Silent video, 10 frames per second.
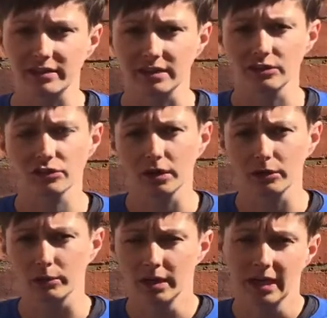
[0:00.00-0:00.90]
So
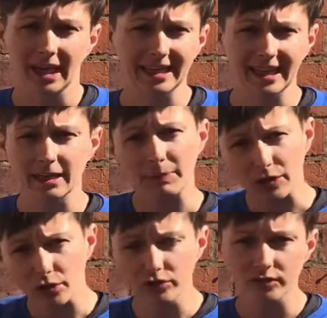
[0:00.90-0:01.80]
again,
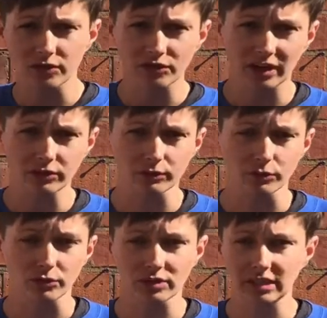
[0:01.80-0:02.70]
because of the change of
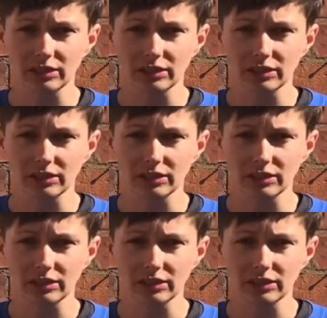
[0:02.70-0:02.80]
routine,